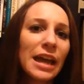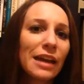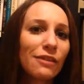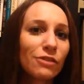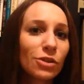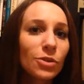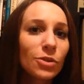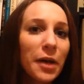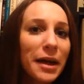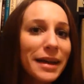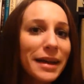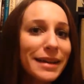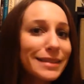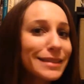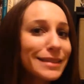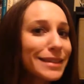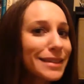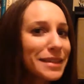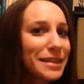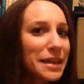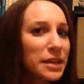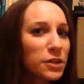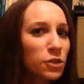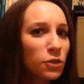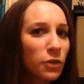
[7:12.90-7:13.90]
If you liked
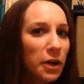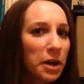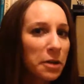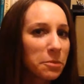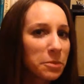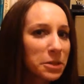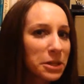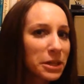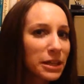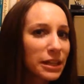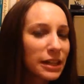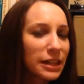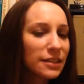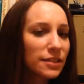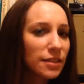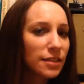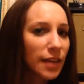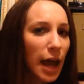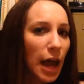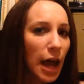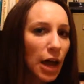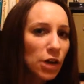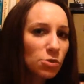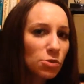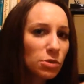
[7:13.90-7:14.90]
this rambling
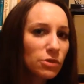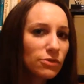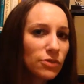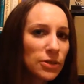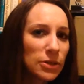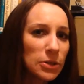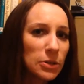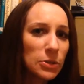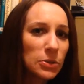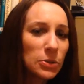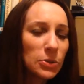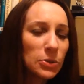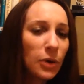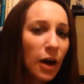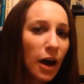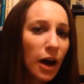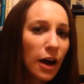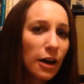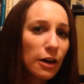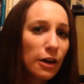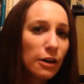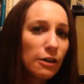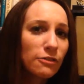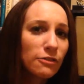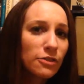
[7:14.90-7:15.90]
slash review
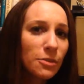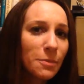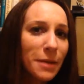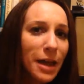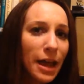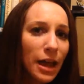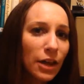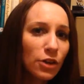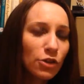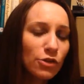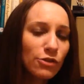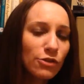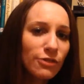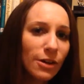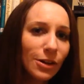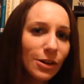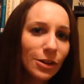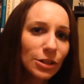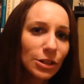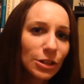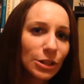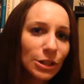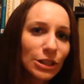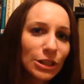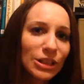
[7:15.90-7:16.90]
of The Man Who
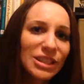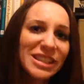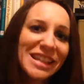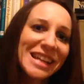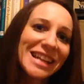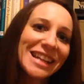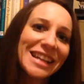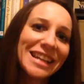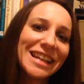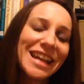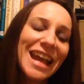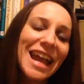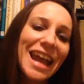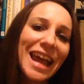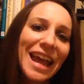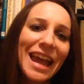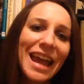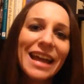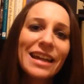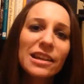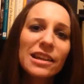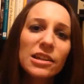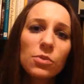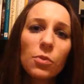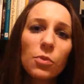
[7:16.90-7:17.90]
Fell to Earth in
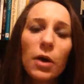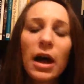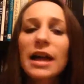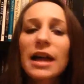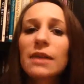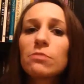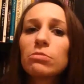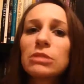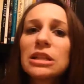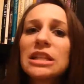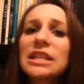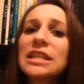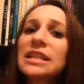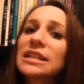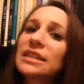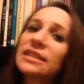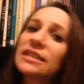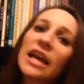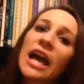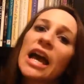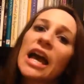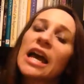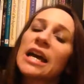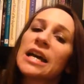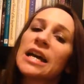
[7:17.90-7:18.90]
any way,
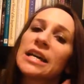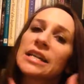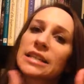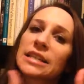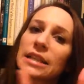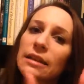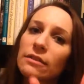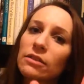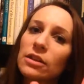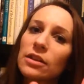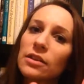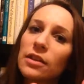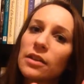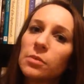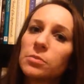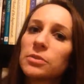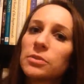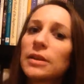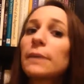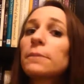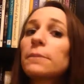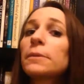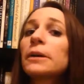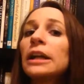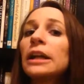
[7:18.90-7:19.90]
please give it a thumbs
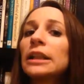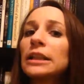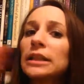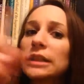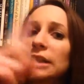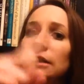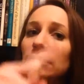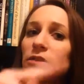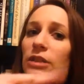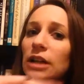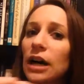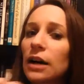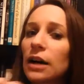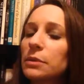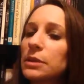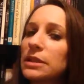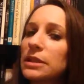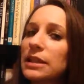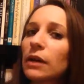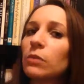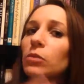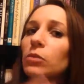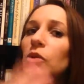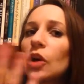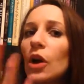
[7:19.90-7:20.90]
up. Leave a comment
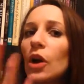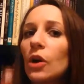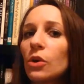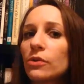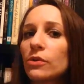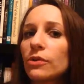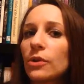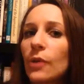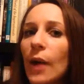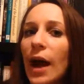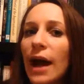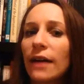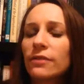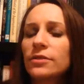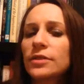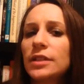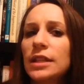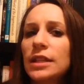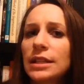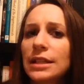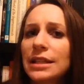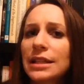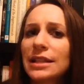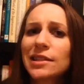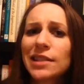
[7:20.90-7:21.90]
down below if you have
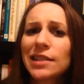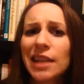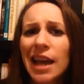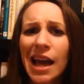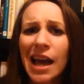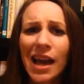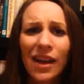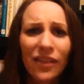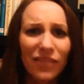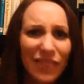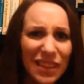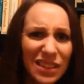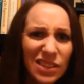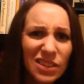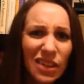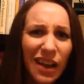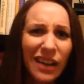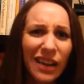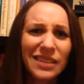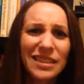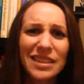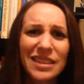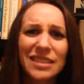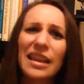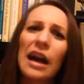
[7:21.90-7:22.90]
seen this. Let's
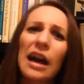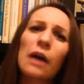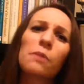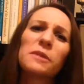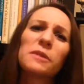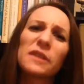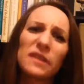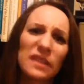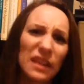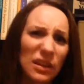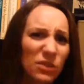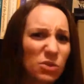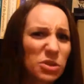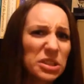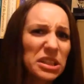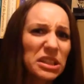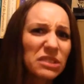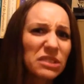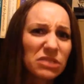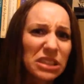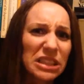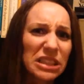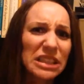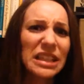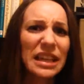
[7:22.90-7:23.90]
talk this out because I'd
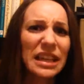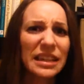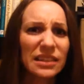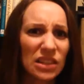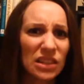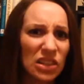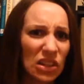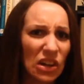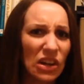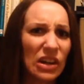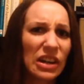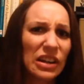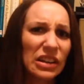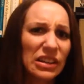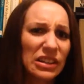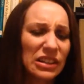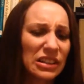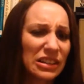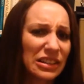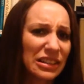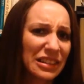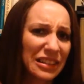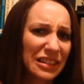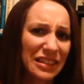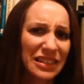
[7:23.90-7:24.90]
really, really like to talk
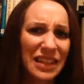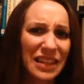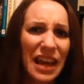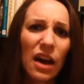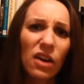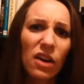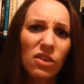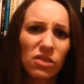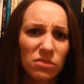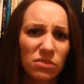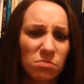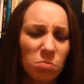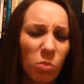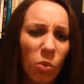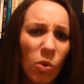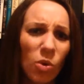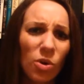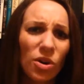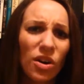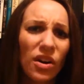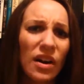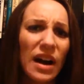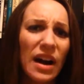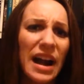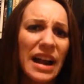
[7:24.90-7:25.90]
this out
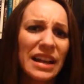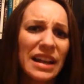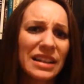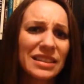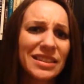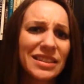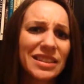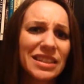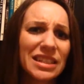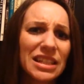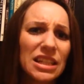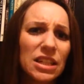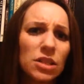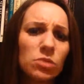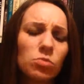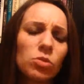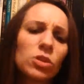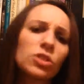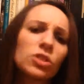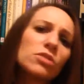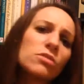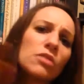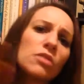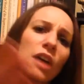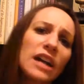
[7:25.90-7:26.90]
more and see
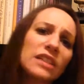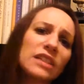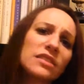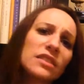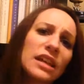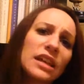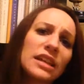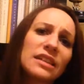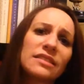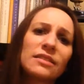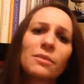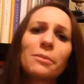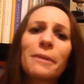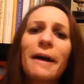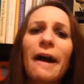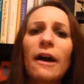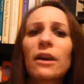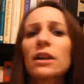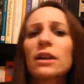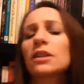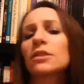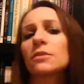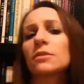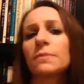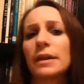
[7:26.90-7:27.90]
what you guys liked
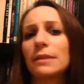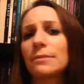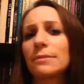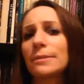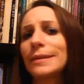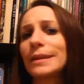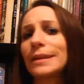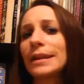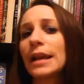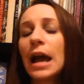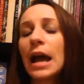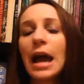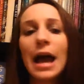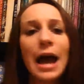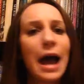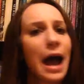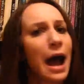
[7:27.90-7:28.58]
about it. Because maybe,